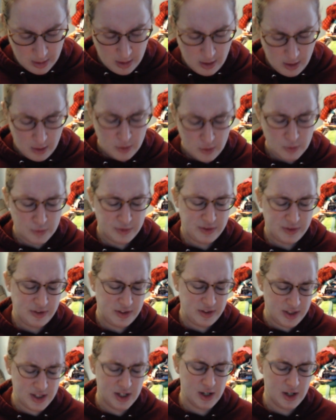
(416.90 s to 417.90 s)
Oh
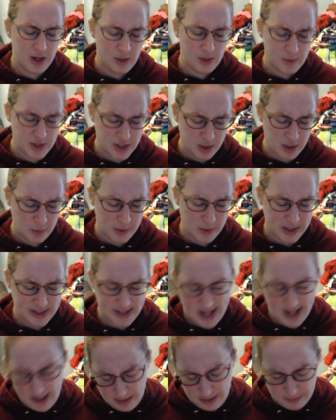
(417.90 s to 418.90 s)
dear, I wish there were a
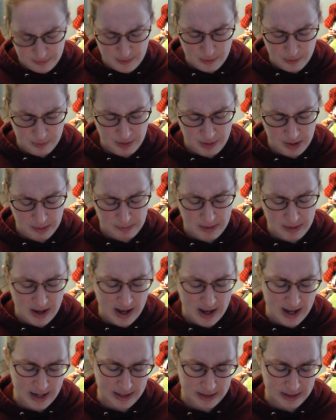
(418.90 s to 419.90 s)
telephone
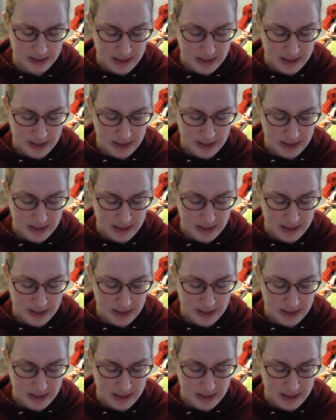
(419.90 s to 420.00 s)
nearby,